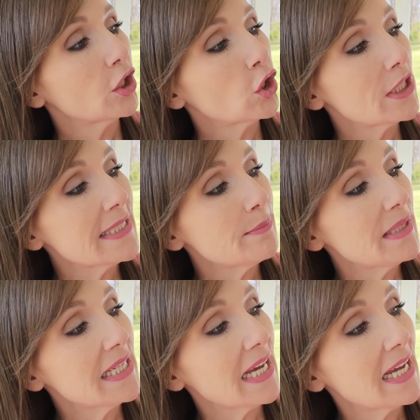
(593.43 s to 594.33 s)

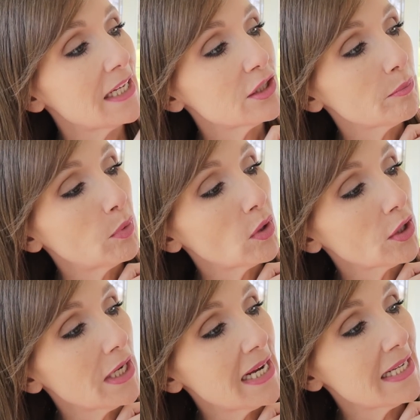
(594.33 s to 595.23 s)
crispy cut
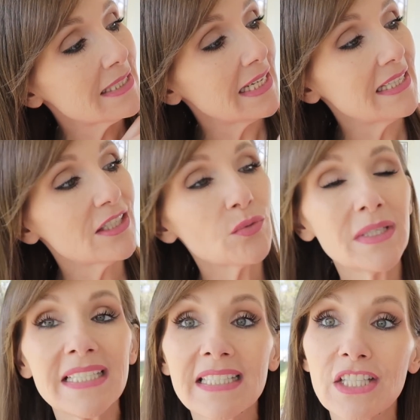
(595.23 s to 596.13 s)
pork rinds, and this
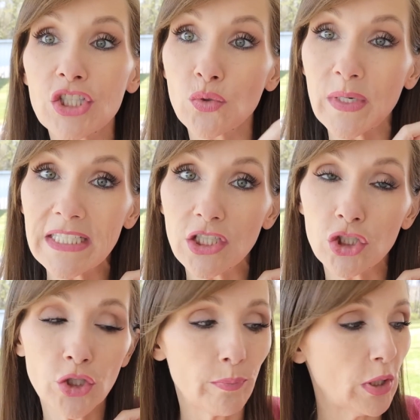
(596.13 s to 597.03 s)
one is the sweet
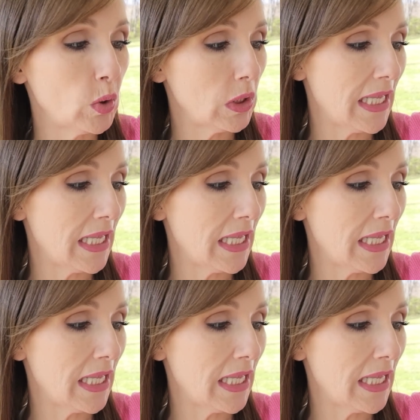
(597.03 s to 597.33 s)
chipotle.